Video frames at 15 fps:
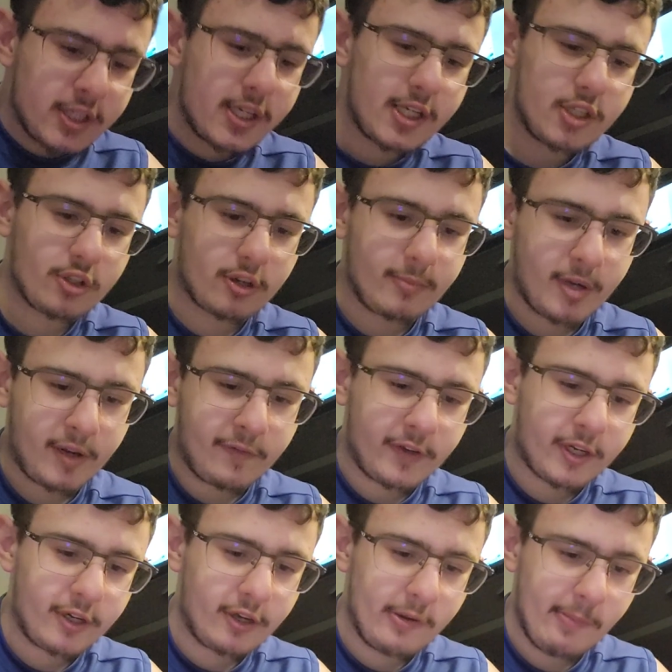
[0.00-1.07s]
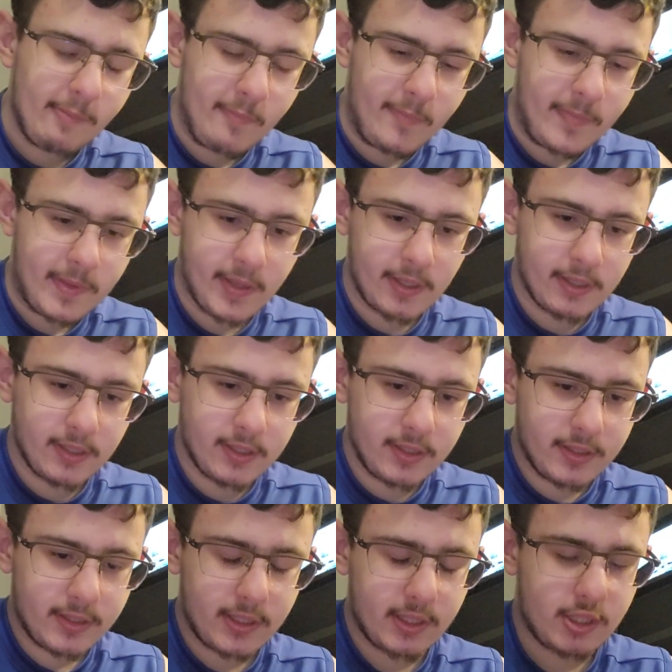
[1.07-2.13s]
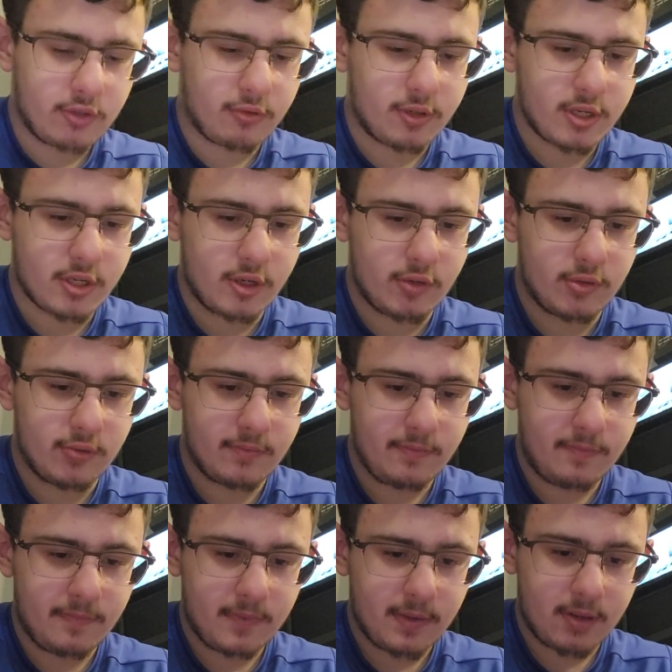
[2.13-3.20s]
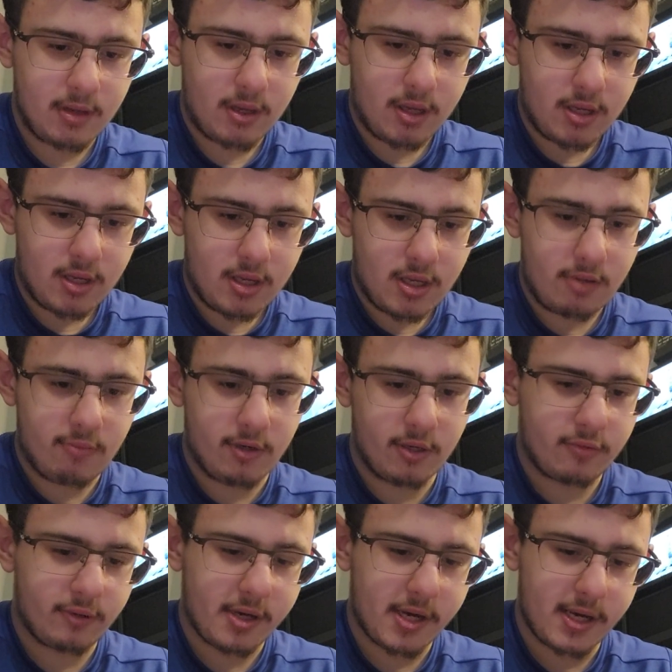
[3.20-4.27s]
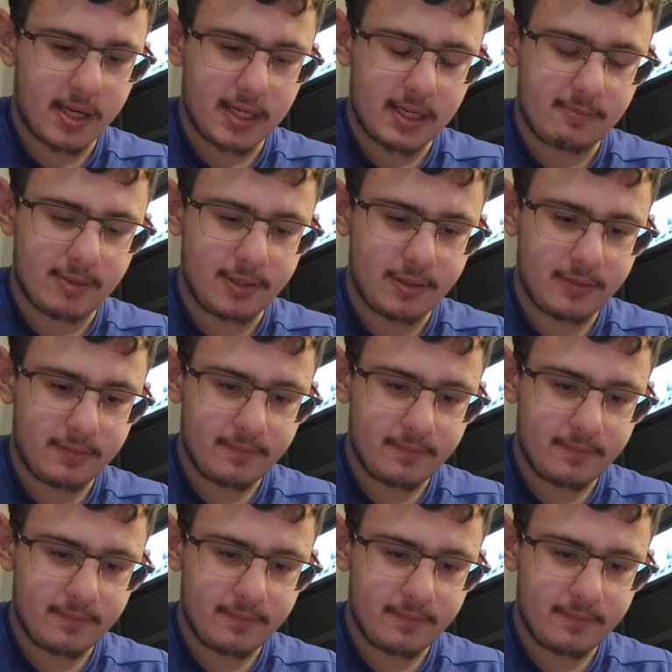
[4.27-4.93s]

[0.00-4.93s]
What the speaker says: Sinestro minifigure, the torso. You want to grab